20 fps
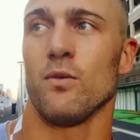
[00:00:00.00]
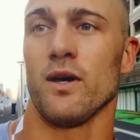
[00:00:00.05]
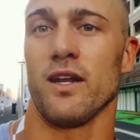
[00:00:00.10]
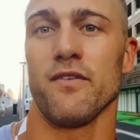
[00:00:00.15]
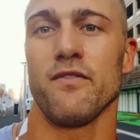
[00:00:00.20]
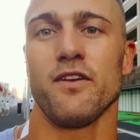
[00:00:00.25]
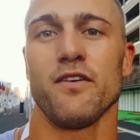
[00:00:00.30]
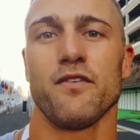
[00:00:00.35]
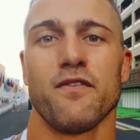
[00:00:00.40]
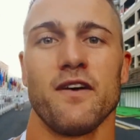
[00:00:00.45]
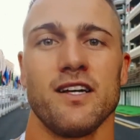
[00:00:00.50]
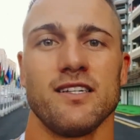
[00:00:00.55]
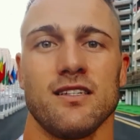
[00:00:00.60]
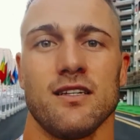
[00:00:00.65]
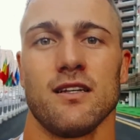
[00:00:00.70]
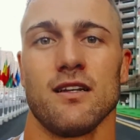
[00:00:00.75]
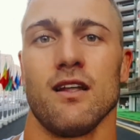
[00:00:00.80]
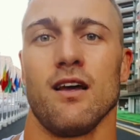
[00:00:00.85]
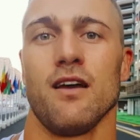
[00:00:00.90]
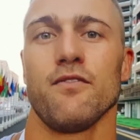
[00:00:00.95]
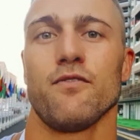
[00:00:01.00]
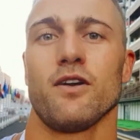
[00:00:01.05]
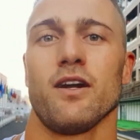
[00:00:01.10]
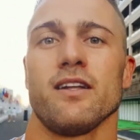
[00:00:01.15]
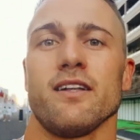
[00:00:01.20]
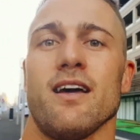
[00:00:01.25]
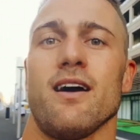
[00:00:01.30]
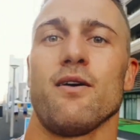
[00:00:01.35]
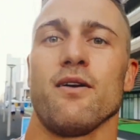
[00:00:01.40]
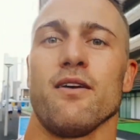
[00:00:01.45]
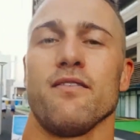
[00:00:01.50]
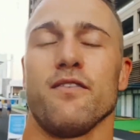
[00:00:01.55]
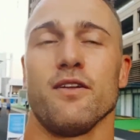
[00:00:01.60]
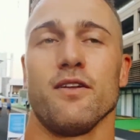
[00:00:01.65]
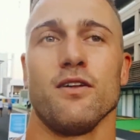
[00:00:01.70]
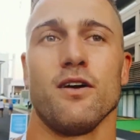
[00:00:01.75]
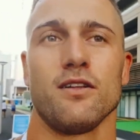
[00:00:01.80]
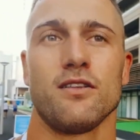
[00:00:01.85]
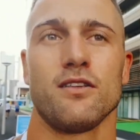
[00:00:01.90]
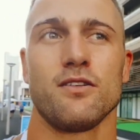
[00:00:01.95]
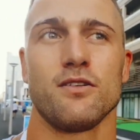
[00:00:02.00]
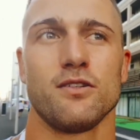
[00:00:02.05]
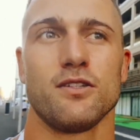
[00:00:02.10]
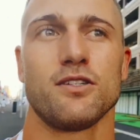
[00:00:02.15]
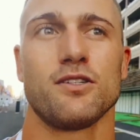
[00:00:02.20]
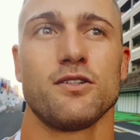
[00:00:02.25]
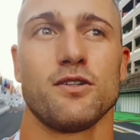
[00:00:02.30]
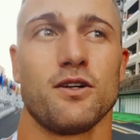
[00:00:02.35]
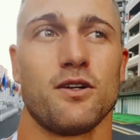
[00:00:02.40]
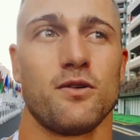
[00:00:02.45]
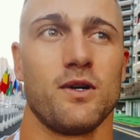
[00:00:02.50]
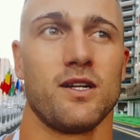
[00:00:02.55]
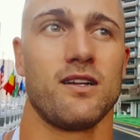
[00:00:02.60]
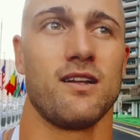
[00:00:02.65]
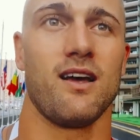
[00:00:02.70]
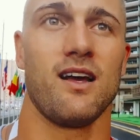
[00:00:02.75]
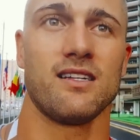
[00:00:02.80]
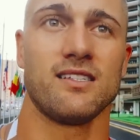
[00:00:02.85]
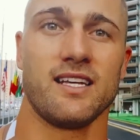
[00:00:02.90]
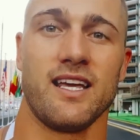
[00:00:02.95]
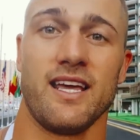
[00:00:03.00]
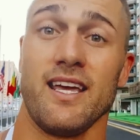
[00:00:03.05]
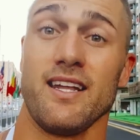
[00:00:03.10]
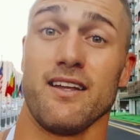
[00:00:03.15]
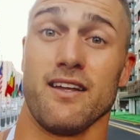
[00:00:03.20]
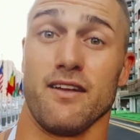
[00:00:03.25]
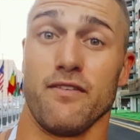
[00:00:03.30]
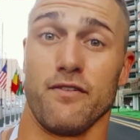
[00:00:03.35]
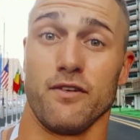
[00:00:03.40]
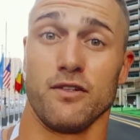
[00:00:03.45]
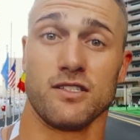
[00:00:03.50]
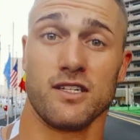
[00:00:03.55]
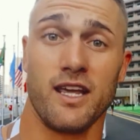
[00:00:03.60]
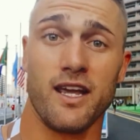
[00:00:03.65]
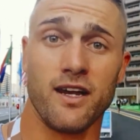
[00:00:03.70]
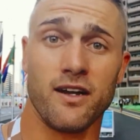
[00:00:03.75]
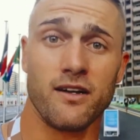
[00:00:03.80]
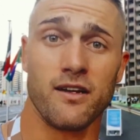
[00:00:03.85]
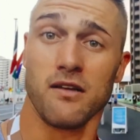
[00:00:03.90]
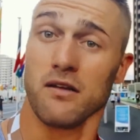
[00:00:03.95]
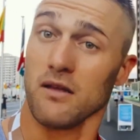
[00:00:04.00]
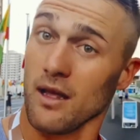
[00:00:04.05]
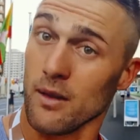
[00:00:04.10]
whatever you're facing in life right now, if you're not too sure what lies ahead and if you're scared,